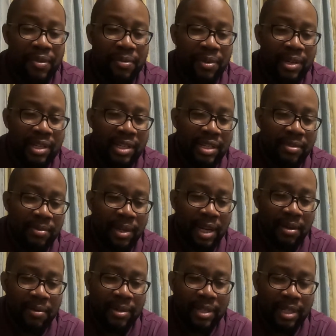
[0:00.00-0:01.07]
was when
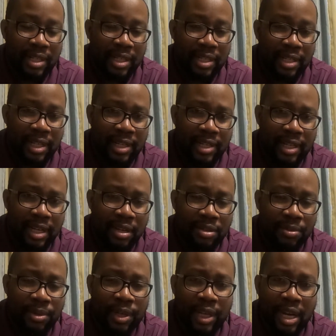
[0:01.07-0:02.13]
I was in the States and I
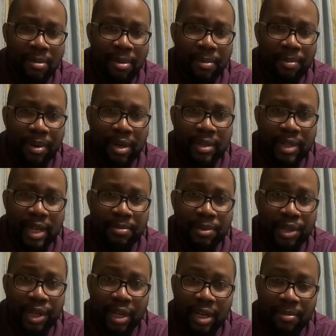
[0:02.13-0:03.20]
was working at my part-time
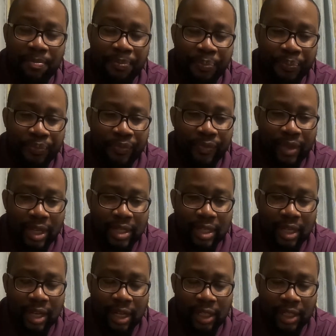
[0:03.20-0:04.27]
job as a
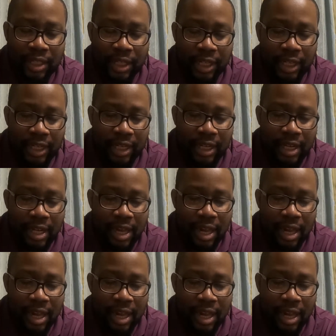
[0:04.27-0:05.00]
college kid.